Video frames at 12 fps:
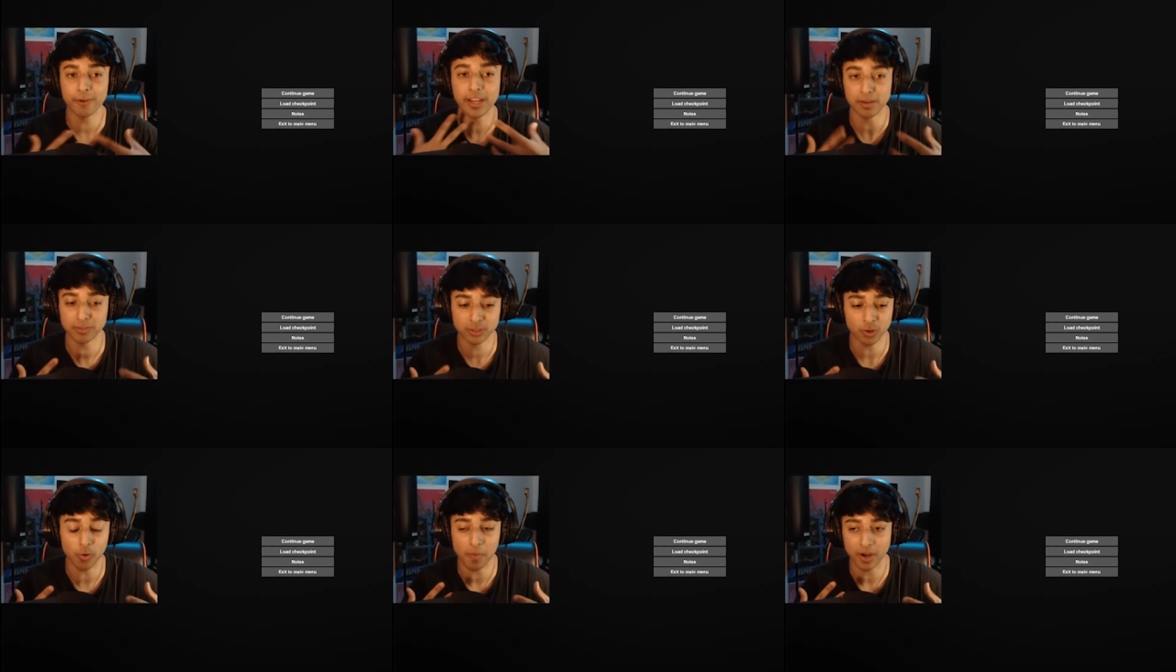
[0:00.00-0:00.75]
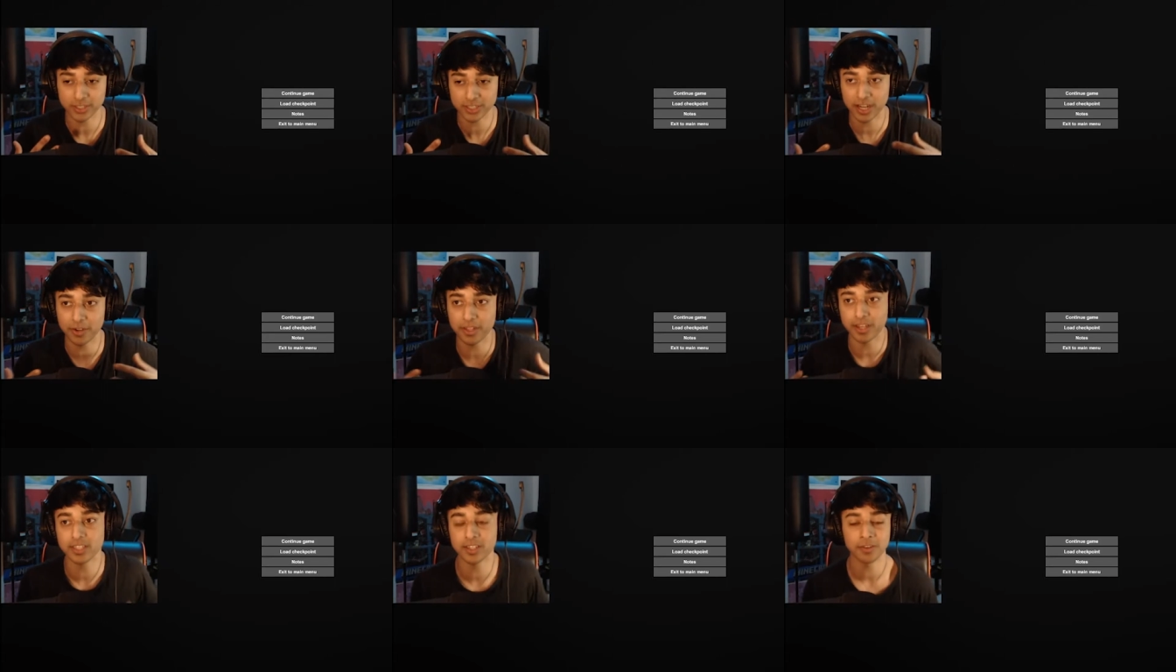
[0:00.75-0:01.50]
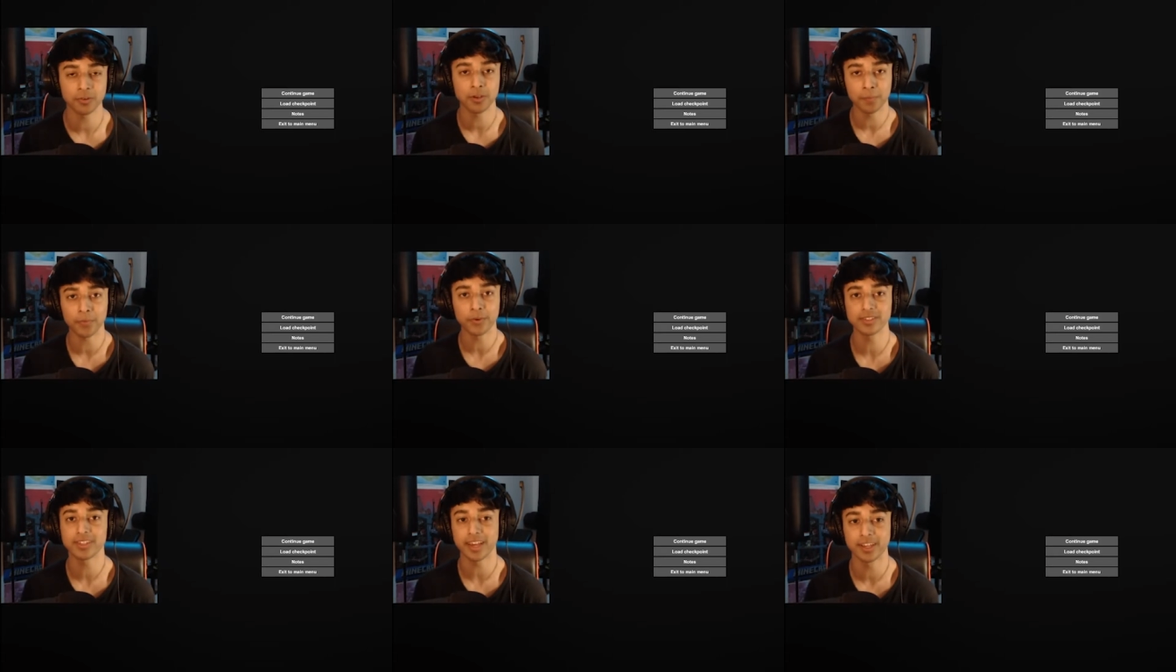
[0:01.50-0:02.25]
games so much now that, you know, your
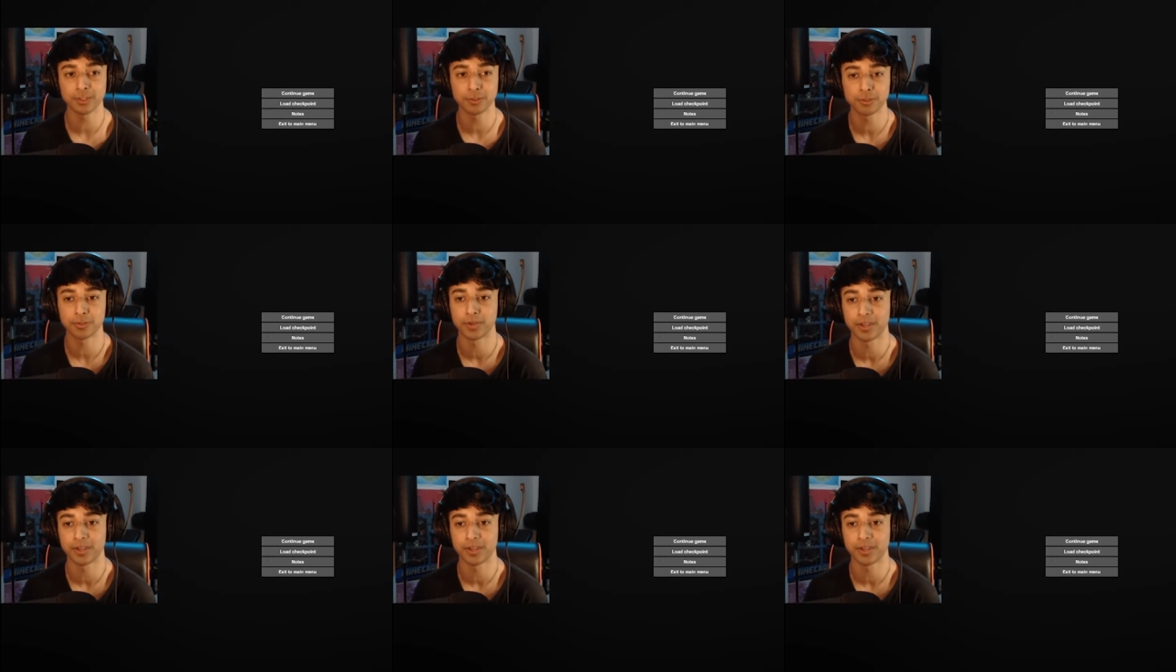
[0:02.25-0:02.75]
boy's getting used to it,